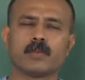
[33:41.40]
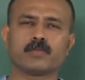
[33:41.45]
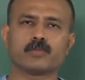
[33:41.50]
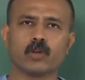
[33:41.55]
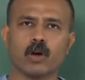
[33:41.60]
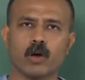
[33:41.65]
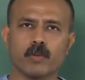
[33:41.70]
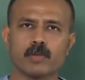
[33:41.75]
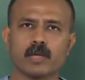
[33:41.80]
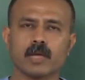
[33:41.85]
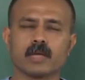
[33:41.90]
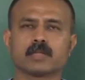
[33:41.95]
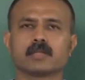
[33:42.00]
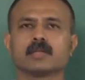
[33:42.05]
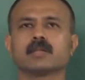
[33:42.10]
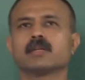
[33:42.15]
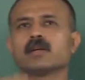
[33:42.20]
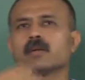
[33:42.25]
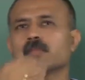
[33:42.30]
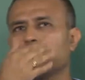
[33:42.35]
absorbing a
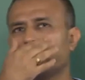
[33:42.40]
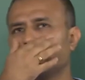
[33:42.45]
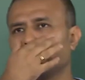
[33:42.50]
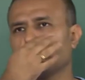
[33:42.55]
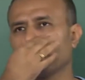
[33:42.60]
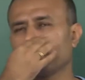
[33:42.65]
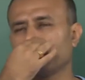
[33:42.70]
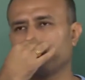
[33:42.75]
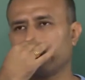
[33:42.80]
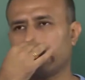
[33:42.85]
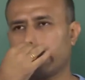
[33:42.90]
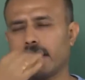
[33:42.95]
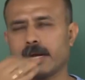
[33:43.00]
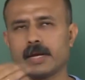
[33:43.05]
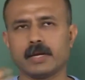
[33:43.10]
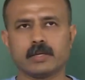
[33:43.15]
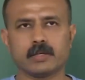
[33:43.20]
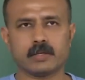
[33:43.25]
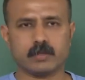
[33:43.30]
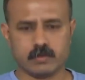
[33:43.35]
certain amount of
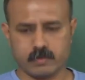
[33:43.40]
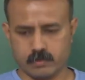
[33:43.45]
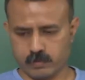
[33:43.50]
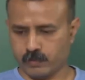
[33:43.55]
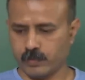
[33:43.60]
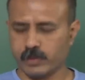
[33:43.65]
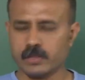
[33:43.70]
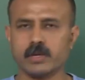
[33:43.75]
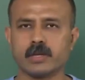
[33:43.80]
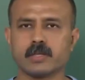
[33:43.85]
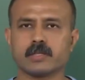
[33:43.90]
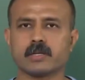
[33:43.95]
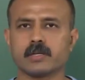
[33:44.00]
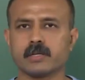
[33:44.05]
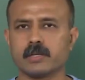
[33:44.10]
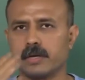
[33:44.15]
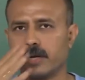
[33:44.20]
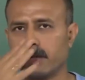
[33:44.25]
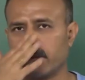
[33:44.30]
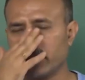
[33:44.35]
light within a
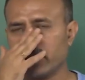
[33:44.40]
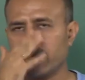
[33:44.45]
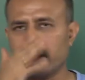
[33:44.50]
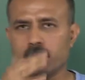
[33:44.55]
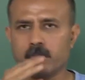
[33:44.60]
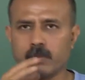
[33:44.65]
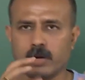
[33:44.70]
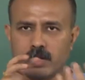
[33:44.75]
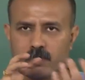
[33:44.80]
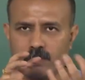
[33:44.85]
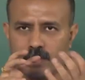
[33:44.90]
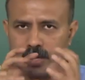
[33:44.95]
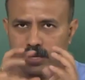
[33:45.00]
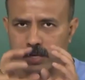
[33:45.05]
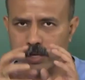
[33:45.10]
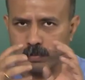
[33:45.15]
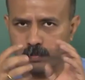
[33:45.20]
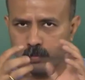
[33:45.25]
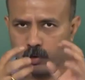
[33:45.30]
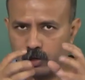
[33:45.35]
certain age. But if I
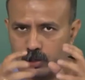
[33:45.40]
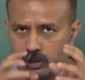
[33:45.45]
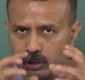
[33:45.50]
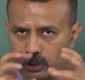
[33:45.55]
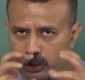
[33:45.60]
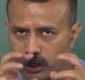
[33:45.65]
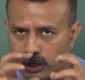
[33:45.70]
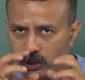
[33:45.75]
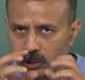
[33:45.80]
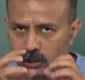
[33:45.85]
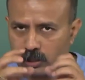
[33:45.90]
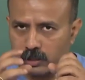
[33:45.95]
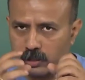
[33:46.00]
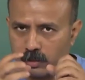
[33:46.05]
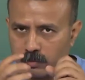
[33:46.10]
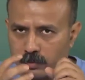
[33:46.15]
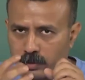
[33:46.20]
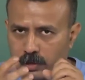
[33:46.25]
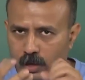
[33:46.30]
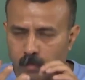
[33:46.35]
keep on changing
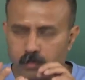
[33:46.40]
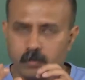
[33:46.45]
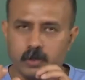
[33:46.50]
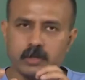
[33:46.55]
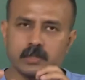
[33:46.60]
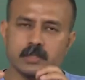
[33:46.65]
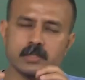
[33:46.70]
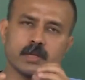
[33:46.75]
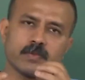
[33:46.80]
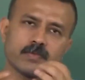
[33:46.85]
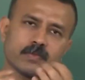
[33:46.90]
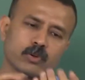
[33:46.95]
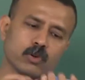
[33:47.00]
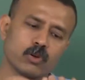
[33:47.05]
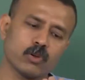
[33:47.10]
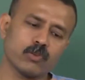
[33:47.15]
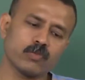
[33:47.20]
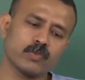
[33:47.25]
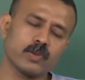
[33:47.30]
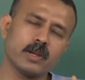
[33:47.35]
the numbers, if
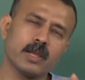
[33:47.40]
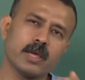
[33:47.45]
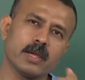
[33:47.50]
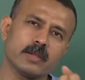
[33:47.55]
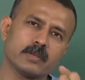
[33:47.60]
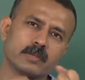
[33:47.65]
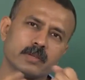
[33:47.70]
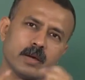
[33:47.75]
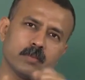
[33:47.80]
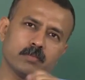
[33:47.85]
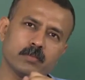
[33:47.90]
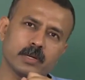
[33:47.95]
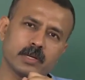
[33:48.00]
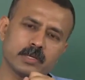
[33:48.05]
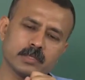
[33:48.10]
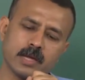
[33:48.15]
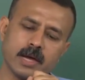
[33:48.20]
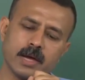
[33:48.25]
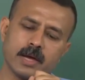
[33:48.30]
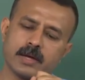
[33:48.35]
chlorophyll A's number
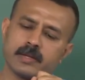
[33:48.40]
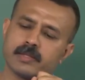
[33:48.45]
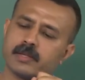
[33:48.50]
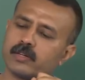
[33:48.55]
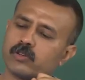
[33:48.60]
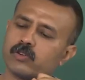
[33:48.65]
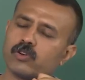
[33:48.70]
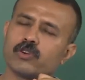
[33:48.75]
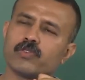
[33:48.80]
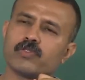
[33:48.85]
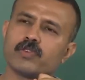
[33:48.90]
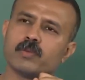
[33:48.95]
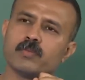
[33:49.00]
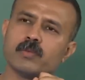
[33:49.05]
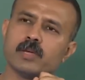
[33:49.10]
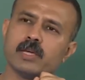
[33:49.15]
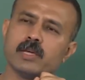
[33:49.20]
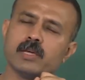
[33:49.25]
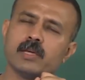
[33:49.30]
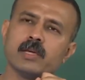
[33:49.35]
is higher than chlorophyll
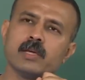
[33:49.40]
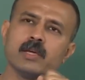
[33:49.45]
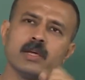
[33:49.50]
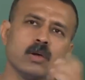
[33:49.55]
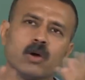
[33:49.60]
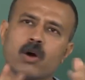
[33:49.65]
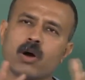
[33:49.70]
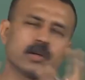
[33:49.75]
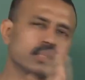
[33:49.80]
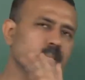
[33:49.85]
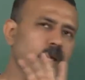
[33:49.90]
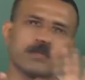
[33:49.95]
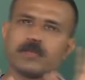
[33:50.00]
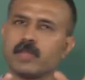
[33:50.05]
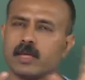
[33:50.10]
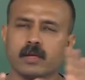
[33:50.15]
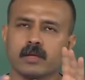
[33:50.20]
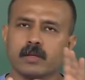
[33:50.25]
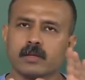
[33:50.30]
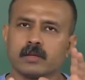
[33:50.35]
B or
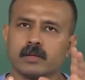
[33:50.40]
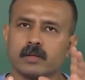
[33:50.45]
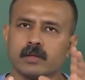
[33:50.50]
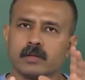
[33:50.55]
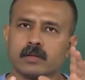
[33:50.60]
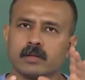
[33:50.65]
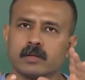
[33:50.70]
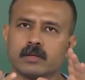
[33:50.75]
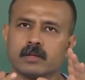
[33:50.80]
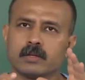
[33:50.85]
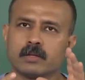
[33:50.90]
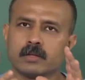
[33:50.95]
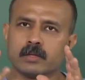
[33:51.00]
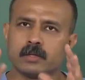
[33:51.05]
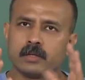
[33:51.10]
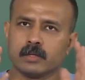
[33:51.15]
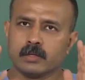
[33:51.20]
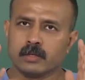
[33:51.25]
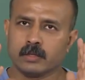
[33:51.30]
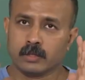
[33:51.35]
something,
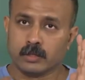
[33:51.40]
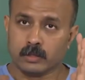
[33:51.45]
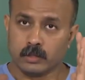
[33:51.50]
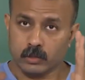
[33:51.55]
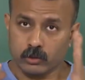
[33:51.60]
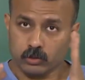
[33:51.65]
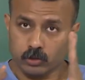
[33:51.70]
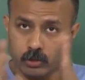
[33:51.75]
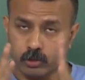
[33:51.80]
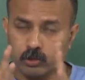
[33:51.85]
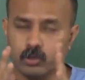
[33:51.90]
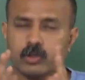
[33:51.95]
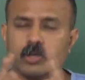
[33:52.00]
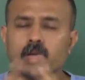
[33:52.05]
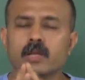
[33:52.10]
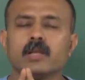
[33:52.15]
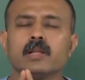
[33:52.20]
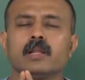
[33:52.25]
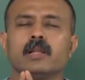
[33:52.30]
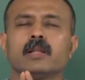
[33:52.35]
so your
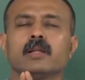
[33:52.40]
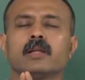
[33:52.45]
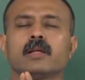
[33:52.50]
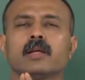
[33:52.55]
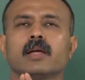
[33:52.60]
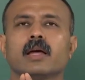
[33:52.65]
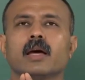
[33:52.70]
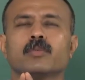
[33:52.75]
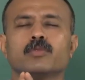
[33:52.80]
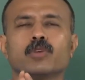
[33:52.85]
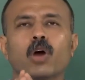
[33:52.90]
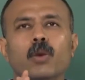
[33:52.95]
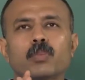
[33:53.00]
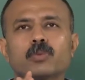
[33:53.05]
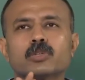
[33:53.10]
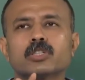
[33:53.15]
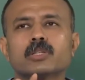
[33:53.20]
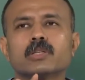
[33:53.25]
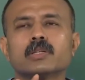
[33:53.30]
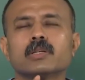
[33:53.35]
total
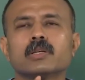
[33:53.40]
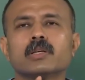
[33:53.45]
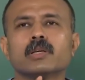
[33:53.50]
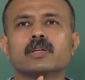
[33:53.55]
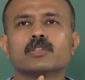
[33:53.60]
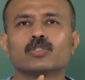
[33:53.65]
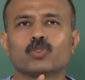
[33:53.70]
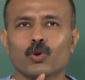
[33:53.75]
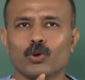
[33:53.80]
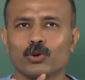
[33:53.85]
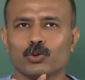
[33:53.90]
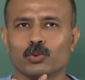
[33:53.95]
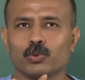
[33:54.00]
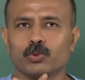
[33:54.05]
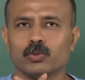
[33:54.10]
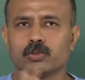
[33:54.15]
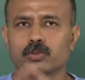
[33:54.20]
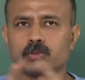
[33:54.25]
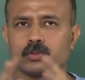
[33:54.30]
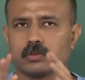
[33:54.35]
absorption is going
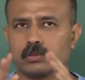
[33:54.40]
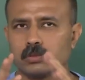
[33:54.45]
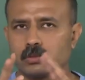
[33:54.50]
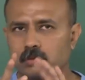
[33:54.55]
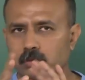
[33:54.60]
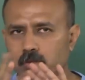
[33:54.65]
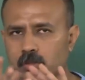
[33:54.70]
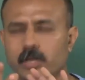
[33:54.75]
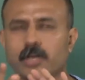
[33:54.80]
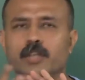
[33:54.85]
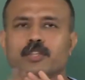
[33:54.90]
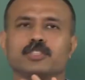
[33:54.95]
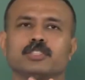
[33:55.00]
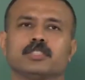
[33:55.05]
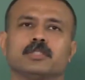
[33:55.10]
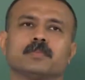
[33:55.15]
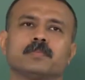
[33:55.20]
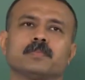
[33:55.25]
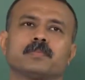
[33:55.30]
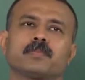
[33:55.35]
to
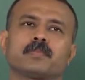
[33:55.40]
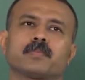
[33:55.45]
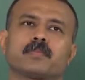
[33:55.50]
change.